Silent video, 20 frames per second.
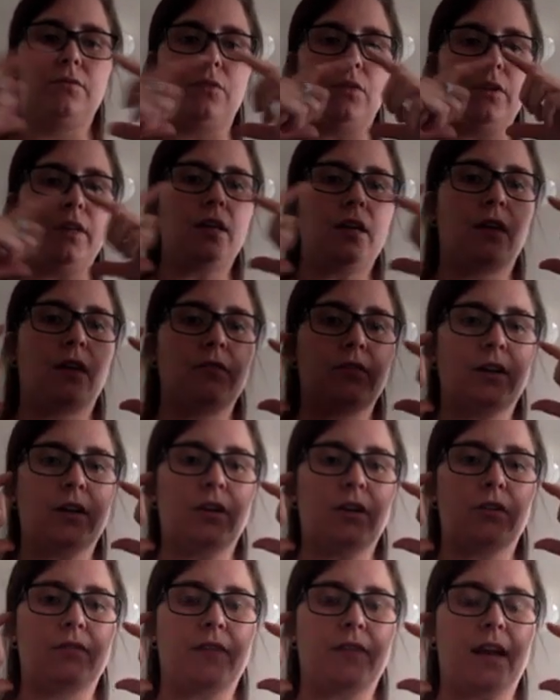covering
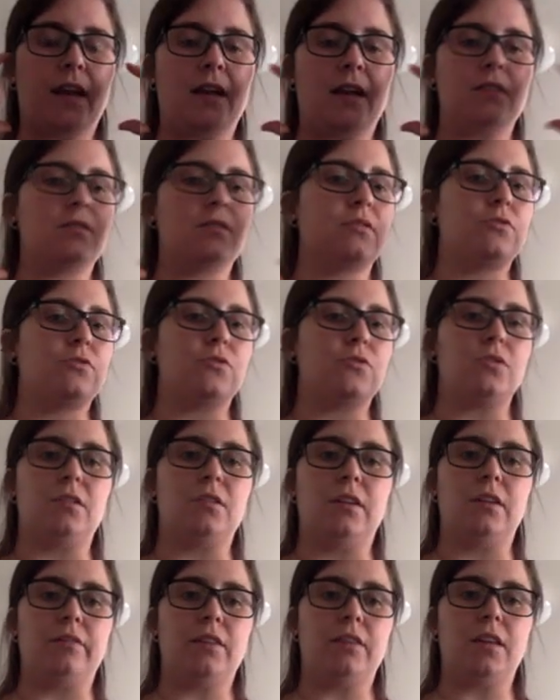your face, just
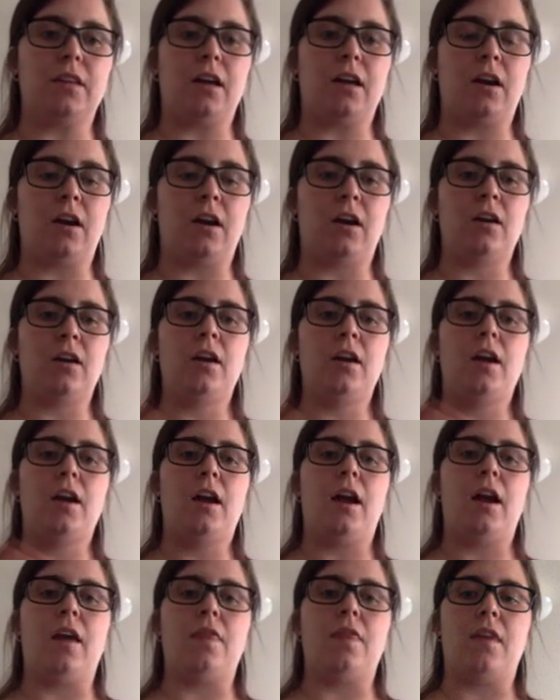leave it there,
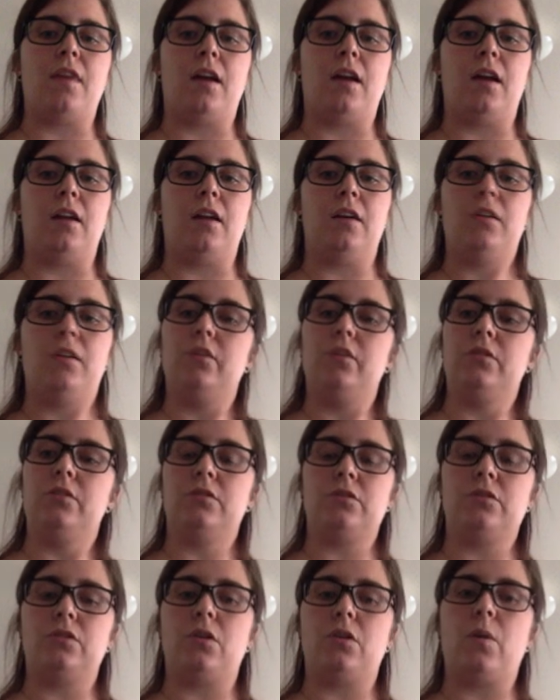and then
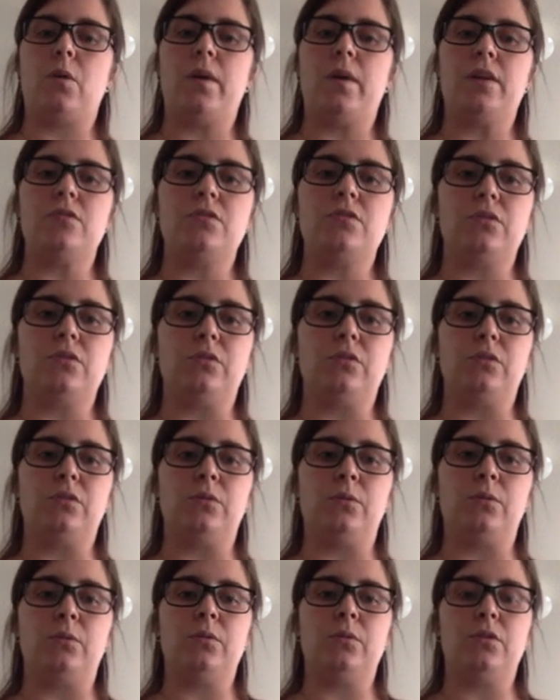going
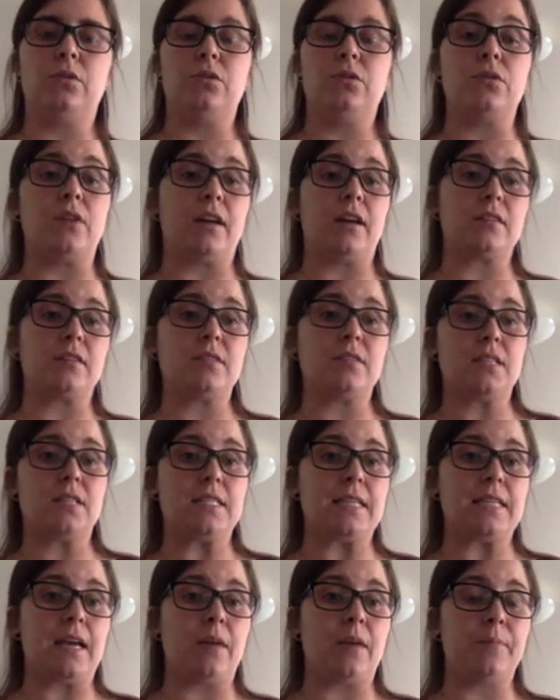to your next
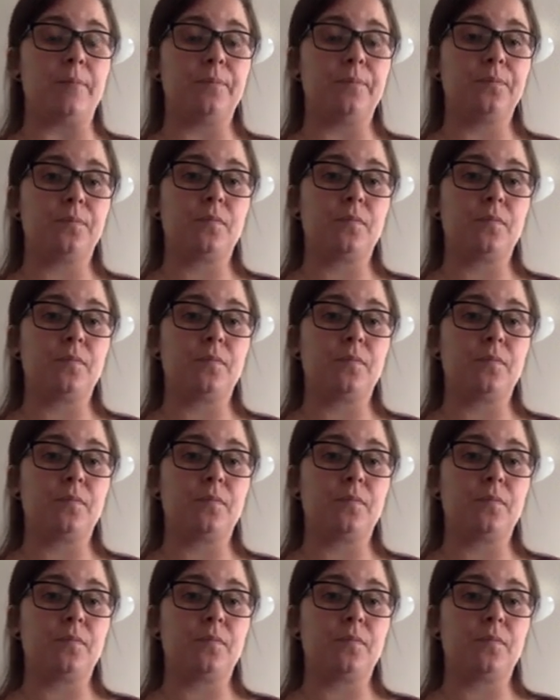exam.